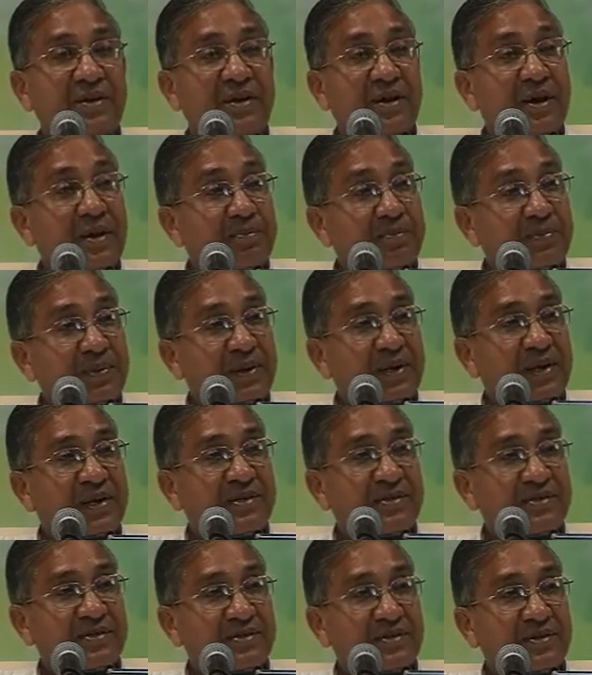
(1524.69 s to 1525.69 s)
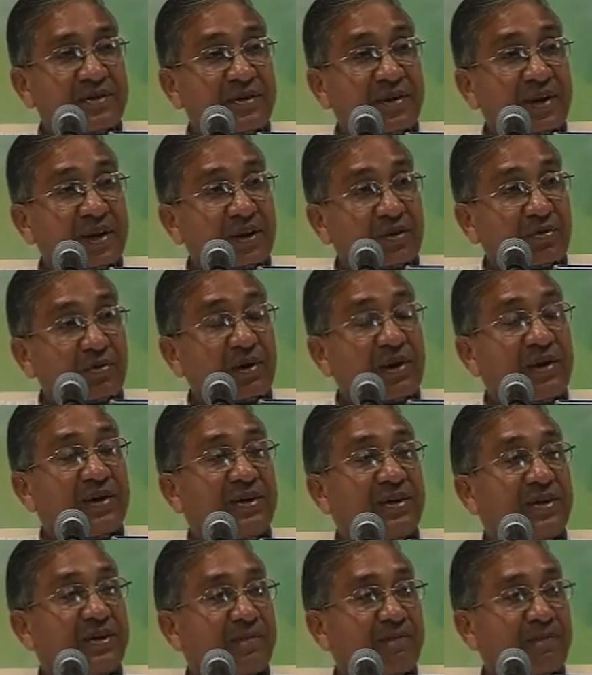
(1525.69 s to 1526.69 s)
happiness,
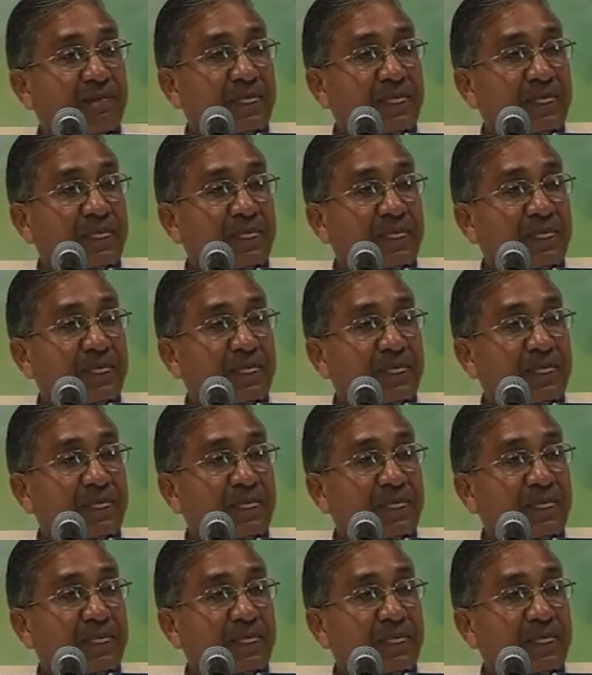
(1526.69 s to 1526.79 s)
tranquility.